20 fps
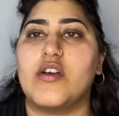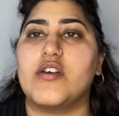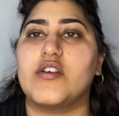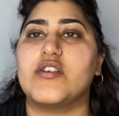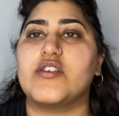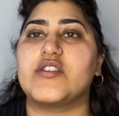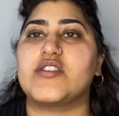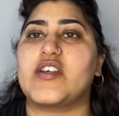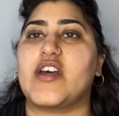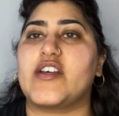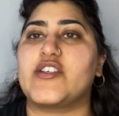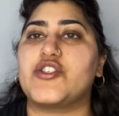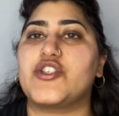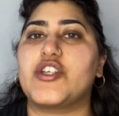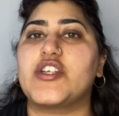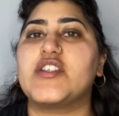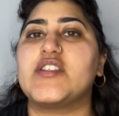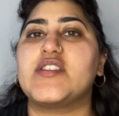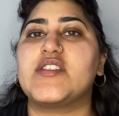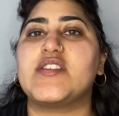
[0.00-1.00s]
So as you
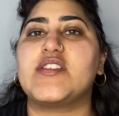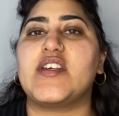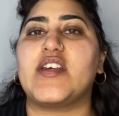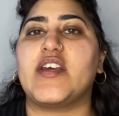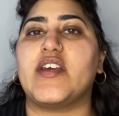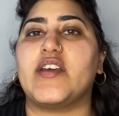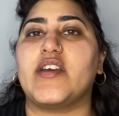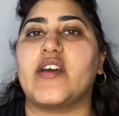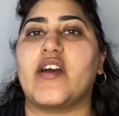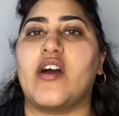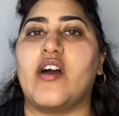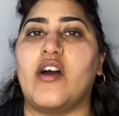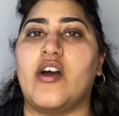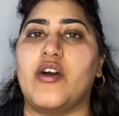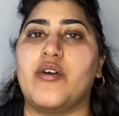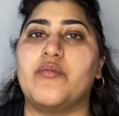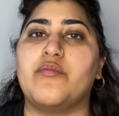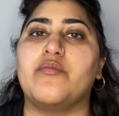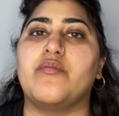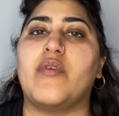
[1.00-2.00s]
can see,
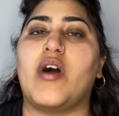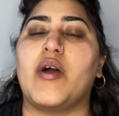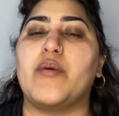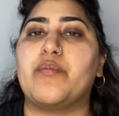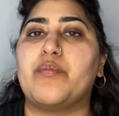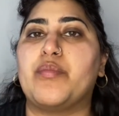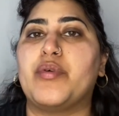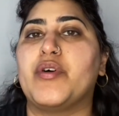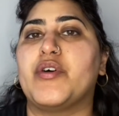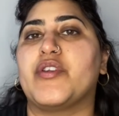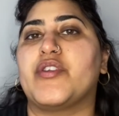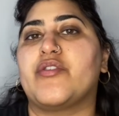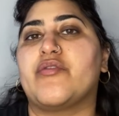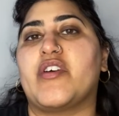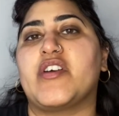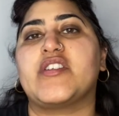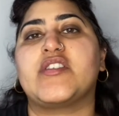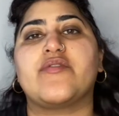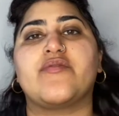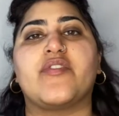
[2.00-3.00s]
I put the
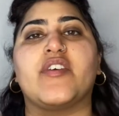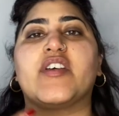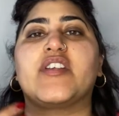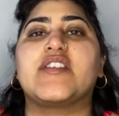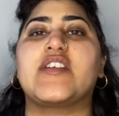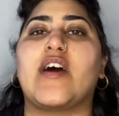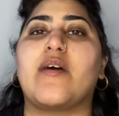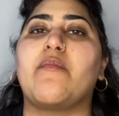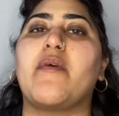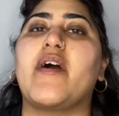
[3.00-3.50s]
rest of it down my